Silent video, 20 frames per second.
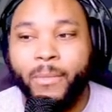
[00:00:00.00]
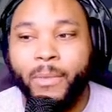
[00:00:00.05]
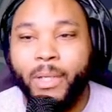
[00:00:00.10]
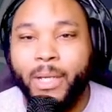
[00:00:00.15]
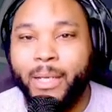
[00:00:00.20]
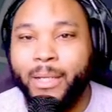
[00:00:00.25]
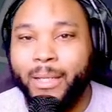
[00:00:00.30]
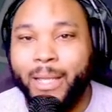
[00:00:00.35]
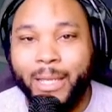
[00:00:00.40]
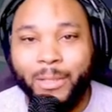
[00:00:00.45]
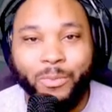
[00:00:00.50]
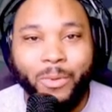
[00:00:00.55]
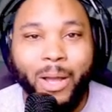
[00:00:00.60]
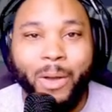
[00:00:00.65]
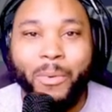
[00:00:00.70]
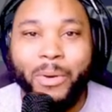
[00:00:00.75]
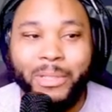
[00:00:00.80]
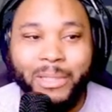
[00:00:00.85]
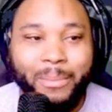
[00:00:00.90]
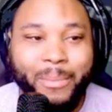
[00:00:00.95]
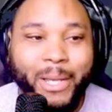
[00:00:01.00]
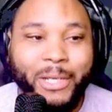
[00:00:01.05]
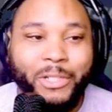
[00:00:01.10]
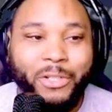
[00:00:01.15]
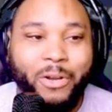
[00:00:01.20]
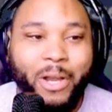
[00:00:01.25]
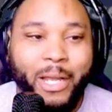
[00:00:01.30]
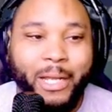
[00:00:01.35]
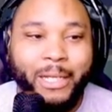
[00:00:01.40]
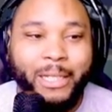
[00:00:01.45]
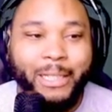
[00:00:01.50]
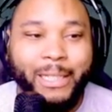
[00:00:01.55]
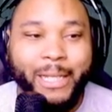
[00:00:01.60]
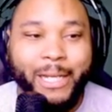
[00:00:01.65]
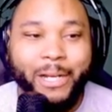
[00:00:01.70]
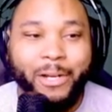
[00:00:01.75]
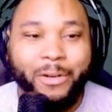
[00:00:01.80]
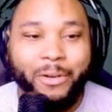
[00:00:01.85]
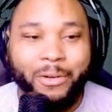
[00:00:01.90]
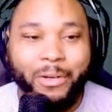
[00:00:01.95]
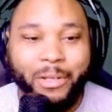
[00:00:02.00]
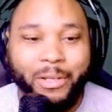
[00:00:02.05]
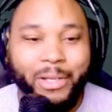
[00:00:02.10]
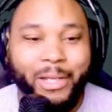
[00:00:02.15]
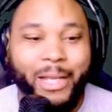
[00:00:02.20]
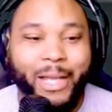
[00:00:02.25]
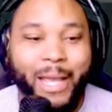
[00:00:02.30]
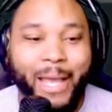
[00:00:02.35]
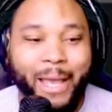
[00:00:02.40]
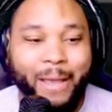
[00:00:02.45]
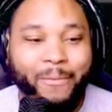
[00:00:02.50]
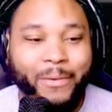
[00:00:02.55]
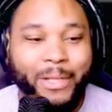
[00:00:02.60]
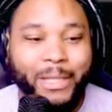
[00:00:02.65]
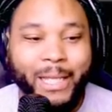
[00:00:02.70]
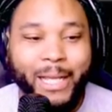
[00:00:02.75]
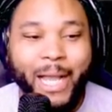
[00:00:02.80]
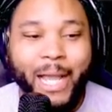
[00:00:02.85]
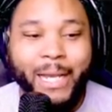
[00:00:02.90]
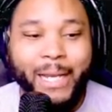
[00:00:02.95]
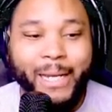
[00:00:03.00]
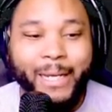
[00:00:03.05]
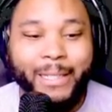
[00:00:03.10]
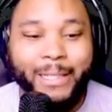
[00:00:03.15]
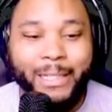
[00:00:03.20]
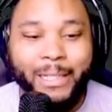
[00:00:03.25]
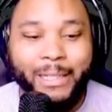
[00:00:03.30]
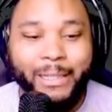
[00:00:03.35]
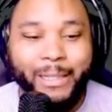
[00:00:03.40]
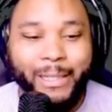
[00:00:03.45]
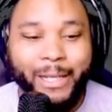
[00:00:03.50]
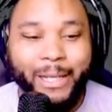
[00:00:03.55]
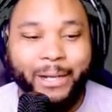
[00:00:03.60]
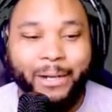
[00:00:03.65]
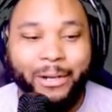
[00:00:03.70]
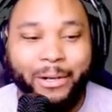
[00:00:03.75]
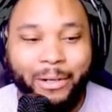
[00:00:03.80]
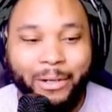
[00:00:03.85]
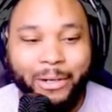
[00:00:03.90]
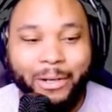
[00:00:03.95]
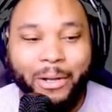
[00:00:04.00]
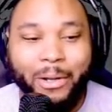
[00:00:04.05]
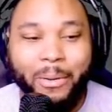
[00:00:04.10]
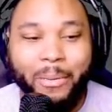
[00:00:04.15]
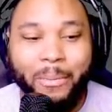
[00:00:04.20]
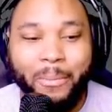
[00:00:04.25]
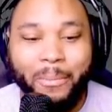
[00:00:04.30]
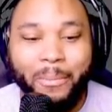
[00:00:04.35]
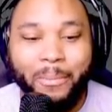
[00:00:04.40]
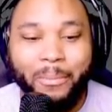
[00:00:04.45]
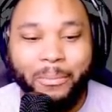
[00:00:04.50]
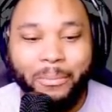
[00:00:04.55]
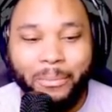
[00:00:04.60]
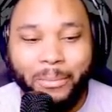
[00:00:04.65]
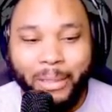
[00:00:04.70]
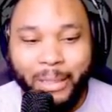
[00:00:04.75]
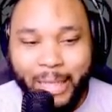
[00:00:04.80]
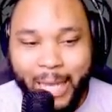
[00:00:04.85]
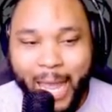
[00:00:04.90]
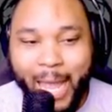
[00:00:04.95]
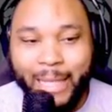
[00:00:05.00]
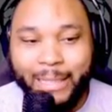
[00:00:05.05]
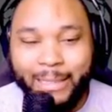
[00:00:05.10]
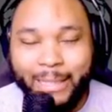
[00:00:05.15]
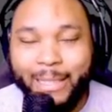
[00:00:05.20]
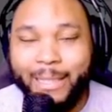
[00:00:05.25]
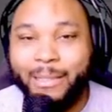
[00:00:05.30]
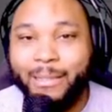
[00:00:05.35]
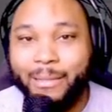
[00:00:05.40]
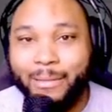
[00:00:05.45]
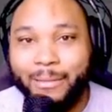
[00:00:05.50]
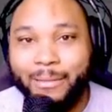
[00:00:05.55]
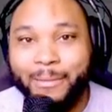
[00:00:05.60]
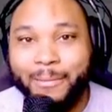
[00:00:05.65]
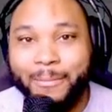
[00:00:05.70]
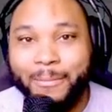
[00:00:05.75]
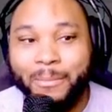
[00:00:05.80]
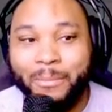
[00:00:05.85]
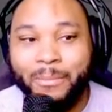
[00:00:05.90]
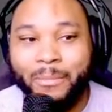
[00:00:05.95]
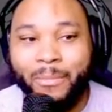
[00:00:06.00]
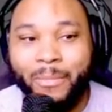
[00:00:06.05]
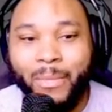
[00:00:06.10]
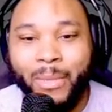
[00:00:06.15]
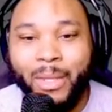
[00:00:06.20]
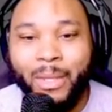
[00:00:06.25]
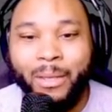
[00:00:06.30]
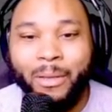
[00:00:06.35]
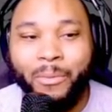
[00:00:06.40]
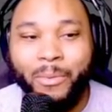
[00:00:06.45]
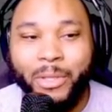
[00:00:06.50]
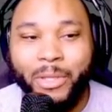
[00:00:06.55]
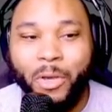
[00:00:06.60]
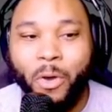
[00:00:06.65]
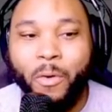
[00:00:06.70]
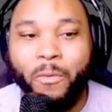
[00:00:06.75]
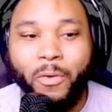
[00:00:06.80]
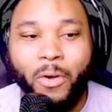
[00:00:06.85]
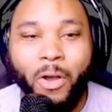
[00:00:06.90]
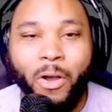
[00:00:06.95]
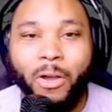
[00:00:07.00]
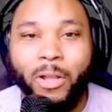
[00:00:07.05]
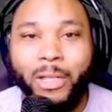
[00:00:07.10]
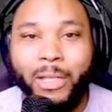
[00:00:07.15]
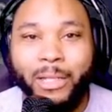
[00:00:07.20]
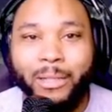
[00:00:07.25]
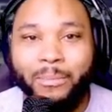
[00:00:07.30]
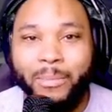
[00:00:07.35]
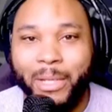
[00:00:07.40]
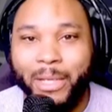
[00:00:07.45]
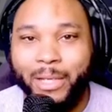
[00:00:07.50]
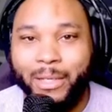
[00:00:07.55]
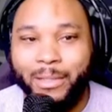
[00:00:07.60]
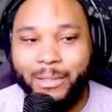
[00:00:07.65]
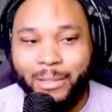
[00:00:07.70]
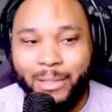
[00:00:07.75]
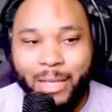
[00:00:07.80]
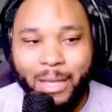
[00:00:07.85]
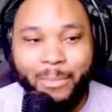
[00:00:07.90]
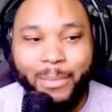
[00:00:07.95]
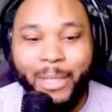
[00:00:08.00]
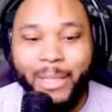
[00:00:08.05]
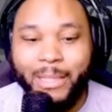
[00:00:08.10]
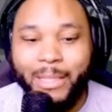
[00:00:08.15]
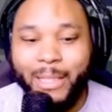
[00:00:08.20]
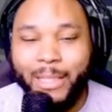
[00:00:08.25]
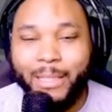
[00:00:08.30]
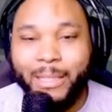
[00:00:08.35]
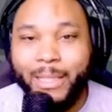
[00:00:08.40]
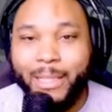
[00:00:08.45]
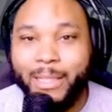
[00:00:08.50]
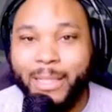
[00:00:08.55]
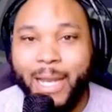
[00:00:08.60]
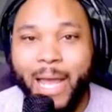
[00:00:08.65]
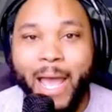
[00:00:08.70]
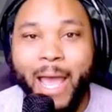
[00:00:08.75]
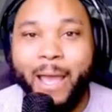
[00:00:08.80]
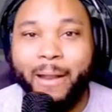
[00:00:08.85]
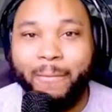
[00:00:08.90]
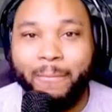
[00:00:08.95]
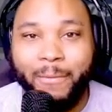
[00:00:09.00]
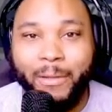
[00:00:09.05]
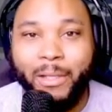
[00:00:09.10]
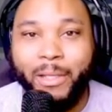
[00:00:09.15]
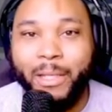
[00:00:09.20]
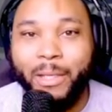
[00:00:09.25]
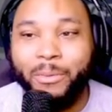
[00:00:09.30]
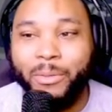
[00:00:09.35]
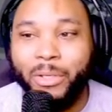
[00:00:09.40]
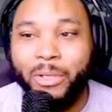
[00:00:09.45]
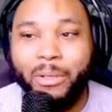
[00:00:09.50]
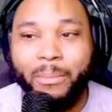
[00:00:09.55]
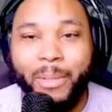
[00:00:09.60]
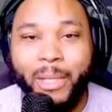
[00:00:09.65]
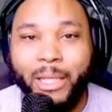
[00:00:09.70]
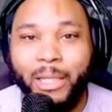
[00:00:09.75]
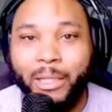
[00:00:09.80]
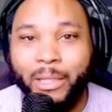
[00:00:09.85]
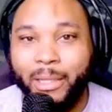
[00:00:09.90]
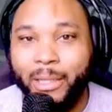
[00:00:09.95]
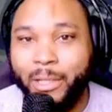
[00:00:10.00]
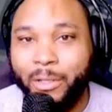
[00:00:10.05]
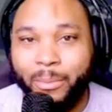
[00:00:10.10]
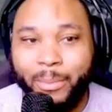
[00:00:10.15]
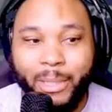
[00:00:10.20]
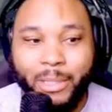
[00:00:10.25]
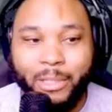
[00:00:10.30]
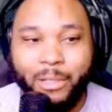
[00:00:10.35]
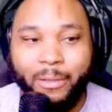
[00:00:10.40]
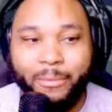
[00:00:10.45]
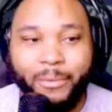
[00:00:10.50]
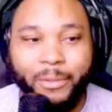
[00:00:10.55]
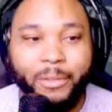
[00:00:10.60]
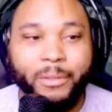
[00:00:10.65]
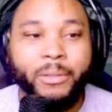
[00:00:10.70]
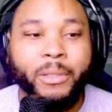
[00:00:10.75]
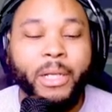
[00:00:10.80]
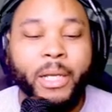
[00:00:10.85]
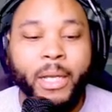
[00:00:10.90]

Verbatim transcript: I, that's why I wanted to make sure I cleared everything I needed to clear last season with overhauling because coming into this season, I had a feeling it was going to be a little bit tougher.